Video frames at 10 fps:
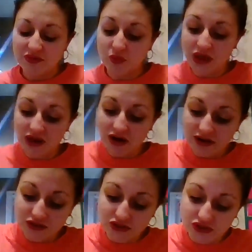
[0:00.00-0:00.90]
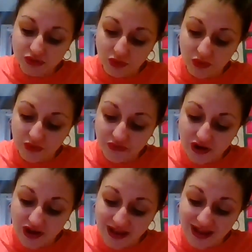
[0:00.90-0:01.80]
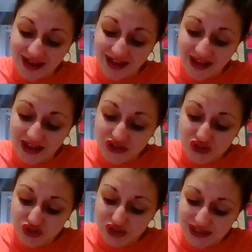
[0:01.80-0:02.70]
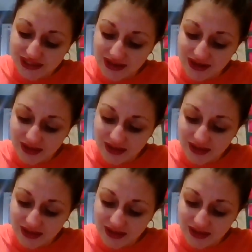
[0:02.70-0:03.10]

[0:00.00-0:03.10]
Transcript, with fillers: We are in school for a hundred